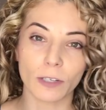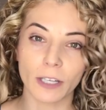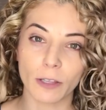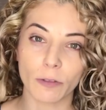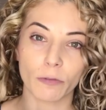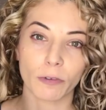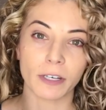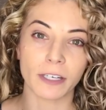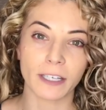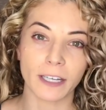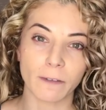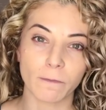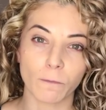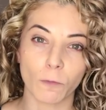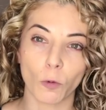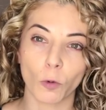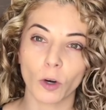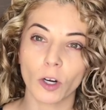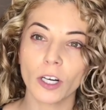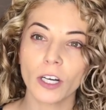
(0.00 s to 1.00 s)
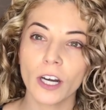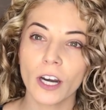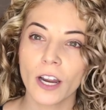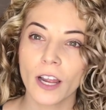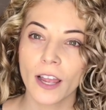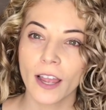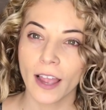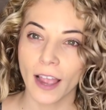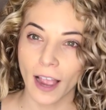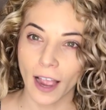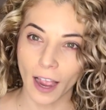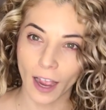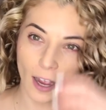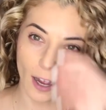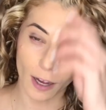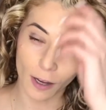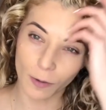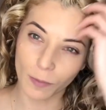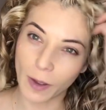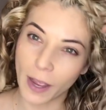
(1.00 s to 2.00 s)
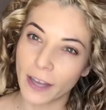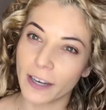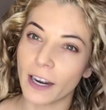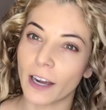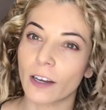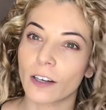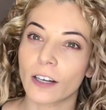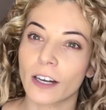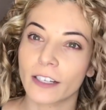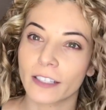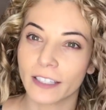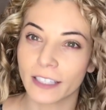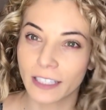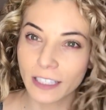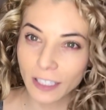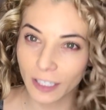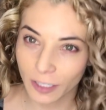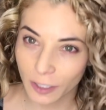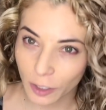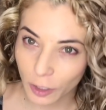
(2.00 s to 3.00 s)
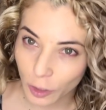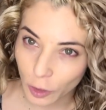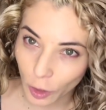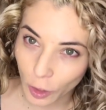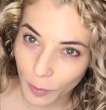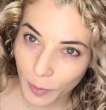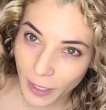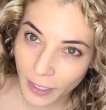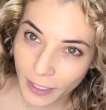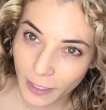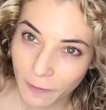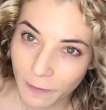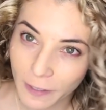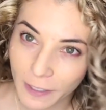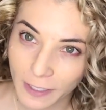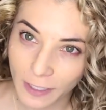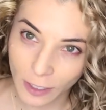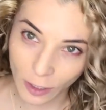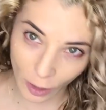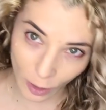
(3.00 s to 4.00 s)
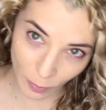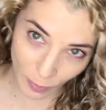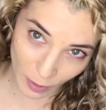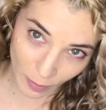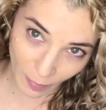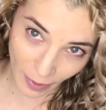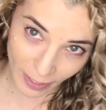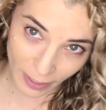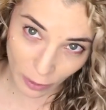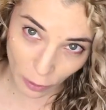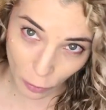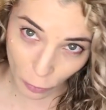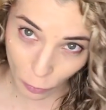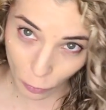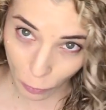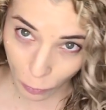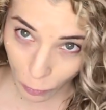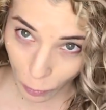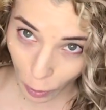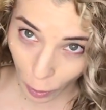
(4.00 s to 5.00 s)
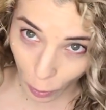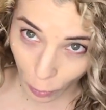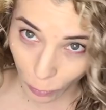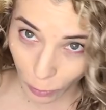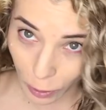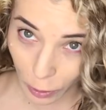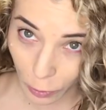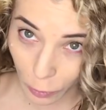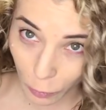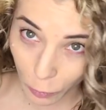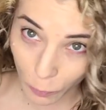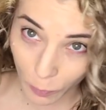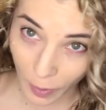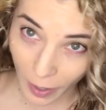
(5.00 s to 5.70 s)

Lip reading: day 3, day 4. to determine if this is going to be my new go-to.